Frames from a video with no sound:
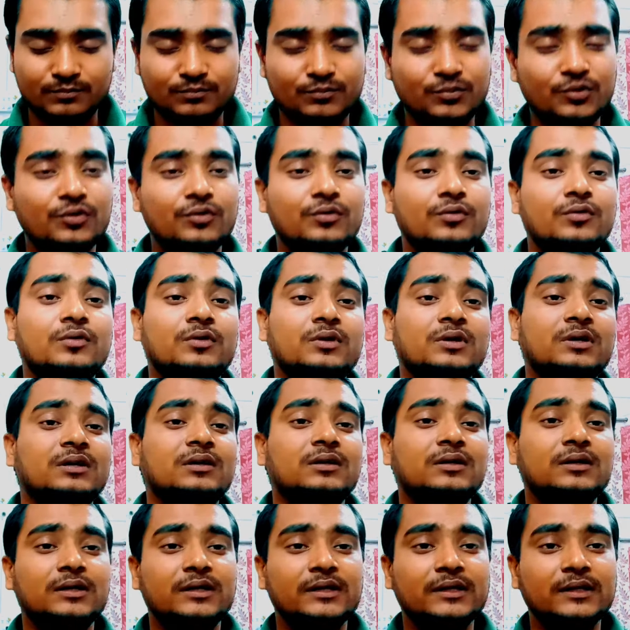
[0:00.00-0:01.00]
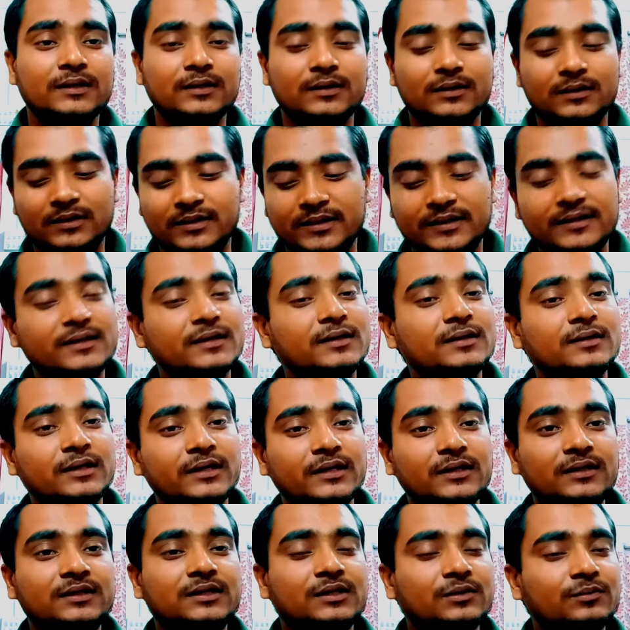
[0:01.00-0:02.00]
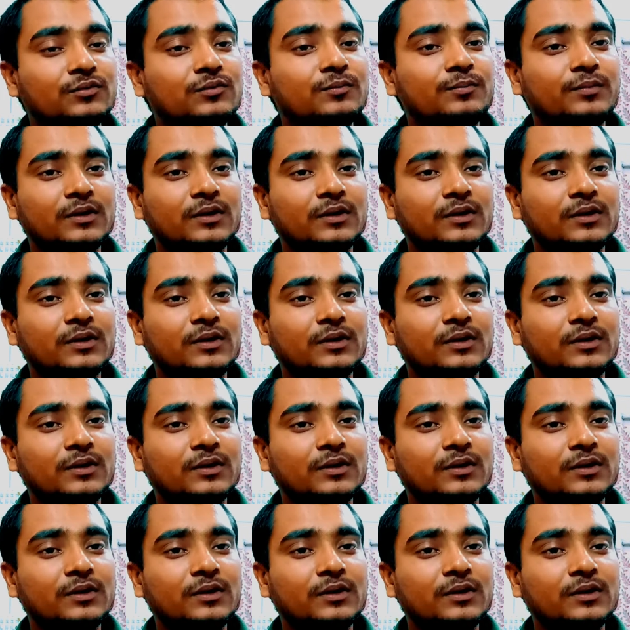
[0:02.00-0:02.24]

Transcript: for written interview